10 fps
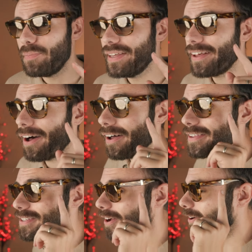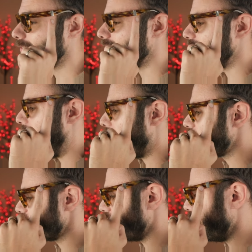because of the
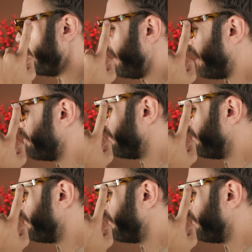extra uh,